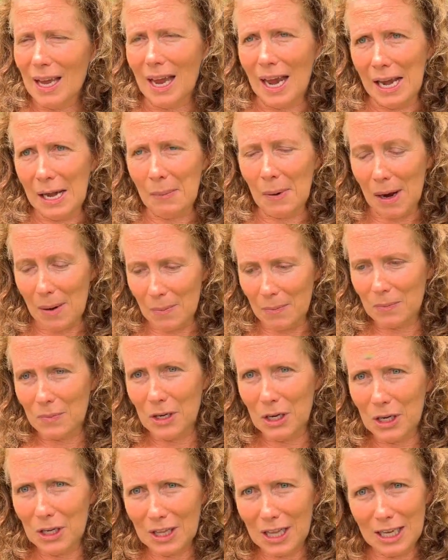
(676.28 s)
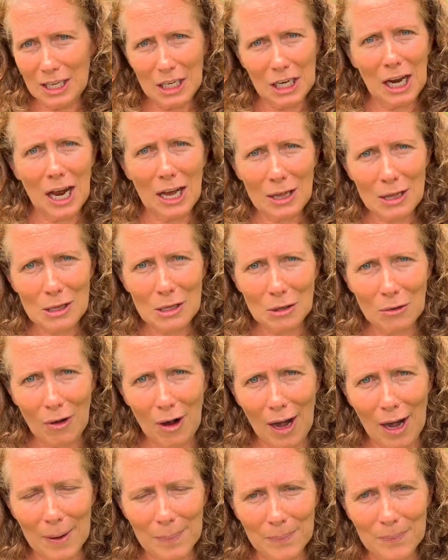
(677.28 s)
anyway, then you gather the
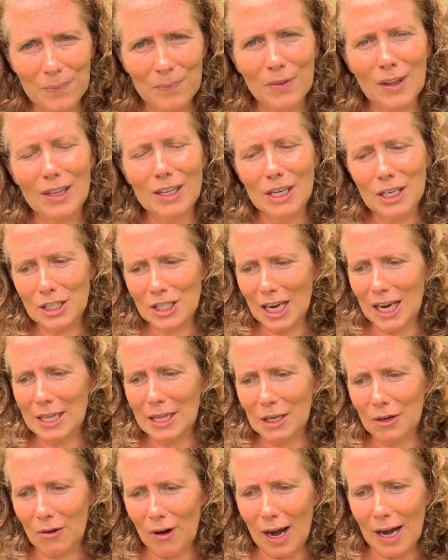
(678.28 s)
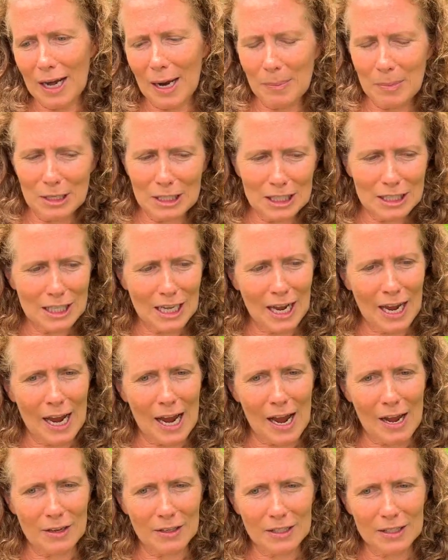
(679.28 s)
grain and you take the grain up into the
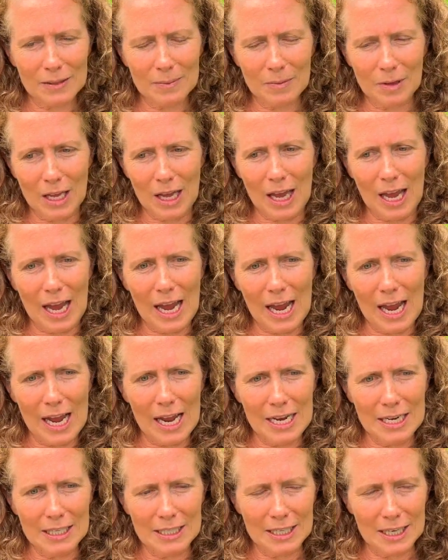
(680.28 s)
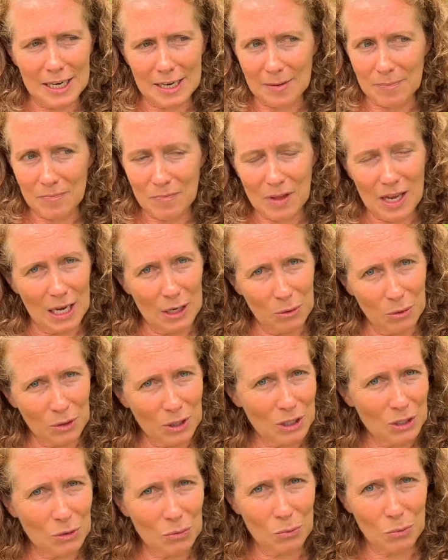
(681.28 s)
house, and in
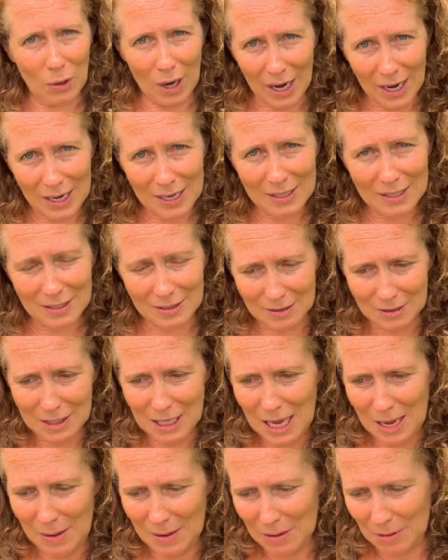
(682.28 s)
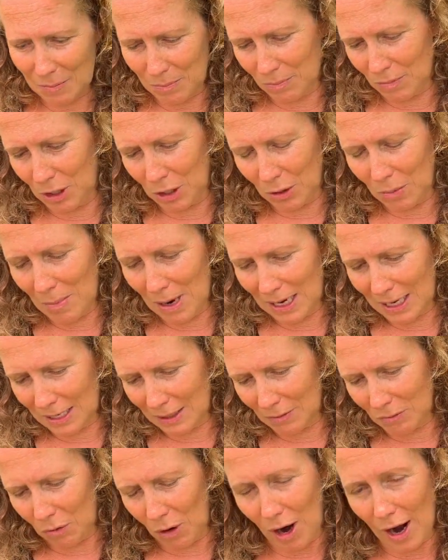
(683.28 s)
order to raise that, make
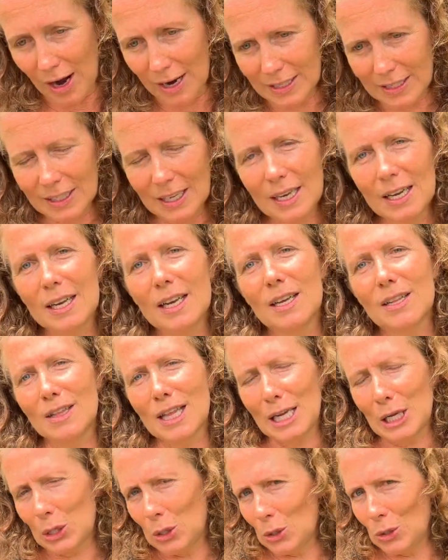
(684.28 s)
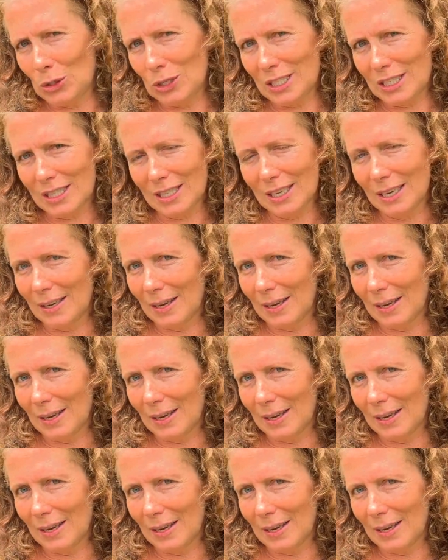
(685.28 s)
it rise, they used